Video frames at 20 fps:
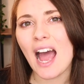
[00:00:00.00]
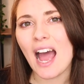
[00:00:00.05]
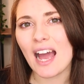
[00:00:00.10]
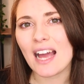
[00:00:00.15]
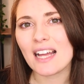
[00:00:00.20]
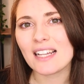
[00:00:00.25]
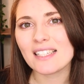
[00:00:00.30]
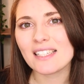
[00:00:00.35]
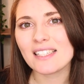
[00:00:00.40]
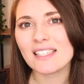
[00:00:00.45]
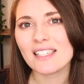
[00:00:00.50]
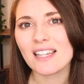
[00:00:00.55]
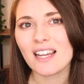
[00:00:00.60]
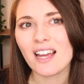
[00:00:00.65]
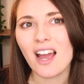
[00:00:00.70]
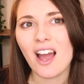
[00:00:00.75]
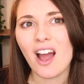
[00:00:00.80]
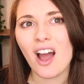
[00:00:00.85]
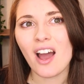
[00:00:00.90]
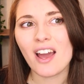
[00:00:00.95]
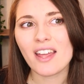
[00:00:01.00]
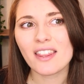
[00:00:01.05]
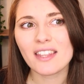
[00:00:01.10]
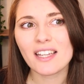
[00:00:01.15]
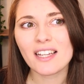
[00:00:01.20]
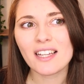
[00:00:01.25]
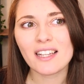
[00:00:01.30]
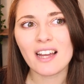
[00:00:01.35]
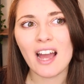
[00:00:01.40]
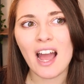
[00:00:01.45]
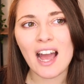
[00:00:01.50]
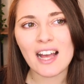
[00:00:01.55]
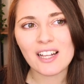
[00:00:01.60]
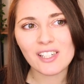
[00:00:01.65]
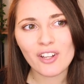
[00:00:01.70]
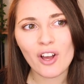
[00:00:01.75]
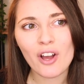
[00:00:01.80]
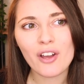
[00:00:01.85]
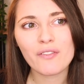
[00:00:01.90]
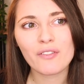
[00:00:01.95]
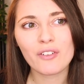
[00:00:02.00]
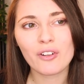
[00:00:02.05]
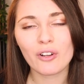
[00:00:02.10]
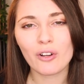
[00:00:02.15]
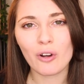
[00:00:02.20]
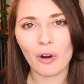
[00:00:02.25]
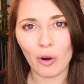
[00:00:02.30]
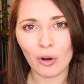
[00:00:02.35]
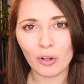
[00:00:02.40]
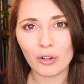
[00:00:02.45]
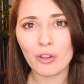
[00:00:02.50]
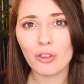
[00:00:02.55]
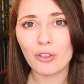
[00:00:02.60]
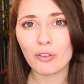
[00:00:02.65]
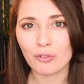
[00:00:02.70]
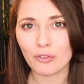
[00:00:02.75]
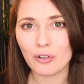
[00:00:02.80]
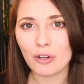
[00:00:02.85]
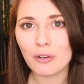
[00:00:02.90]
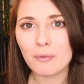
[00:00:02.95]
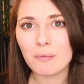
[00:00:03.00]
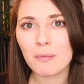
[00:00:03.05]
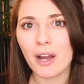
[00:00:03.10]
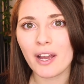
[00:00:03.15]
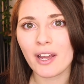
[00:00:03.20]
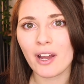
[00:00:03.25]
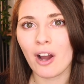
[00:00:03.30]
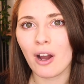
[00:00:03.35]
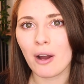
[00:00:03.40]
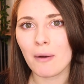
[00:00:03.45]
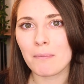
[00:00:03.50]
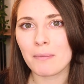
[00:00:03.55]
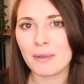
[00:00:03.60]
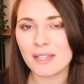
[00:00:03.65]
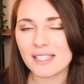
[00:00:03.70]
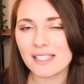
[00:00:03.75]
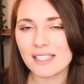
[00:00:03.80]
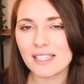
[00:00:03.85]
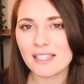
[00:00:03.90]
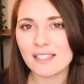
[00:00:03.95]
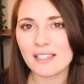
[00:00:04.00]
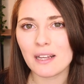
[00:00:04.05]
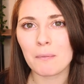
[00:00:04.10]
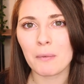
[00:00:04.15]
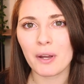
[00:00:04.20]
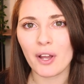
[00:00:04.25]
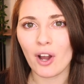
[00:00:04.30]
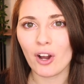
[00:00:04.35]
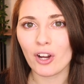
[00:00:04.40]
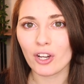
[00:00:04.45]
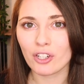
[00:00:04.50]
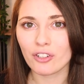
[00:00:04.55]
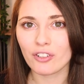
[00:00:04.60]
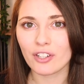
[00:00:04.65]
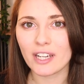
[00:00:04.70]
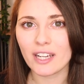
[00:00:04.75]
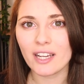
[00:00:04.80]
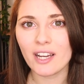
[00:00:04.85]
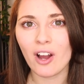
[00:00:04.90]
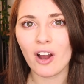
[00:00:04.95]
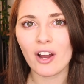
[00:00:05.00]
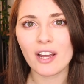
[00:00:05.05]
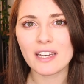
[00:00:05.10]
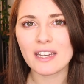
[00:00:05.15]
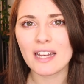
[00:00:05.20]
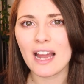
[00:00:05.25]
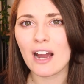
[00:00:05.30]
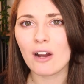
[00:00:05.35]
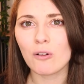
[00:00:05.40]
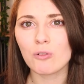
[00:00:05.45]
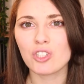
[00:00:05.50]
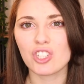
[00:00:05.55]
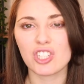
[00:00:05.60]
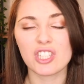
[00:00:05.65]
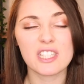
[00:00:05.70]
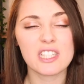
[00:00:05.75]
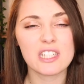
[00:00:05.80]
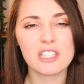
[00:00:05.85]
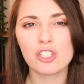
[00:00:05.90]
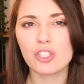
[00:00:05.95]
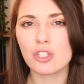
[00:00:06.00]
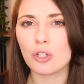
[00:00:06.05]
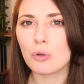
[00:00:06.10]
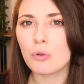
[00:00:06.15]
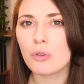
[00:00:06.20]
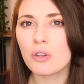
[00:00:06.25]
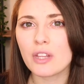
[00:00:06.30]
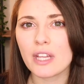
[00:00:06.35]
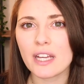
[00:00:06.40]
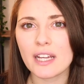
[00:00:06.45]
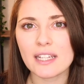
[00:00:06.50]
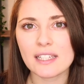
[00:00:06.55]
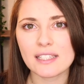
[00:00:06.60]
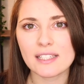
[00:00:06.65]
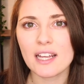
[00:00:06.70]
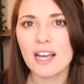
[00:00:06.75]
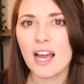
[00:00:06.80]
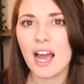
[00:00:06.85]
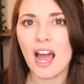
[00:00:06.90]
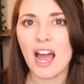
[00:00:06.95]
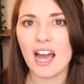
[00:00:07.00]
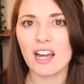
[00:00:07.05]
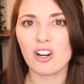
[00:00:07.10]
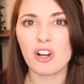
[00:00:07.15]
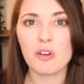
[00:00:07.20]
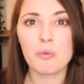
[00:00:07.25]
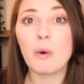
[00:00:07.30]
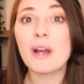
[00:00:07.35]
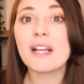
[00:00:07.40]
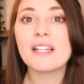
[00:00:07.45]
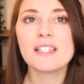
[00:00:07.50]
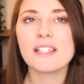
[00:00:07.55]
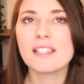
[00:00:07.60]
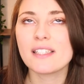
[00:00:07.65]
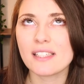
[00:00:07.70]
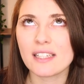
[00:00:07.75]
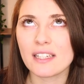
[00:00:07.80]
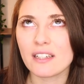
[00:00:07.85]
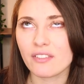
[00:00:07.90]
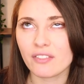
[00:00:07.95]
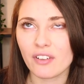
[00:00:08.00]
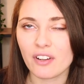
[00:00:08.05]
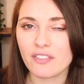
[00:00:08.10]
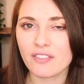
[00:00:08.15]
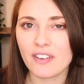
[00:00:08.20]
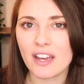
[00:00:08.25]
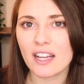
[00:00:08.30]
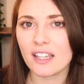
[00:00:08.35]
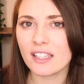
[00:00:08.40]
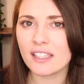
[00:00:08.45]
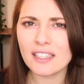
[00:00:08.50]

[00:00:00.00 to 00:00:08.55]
And I think as I've gone through my art business and my art career, I now just do things and I wait to see if I fail.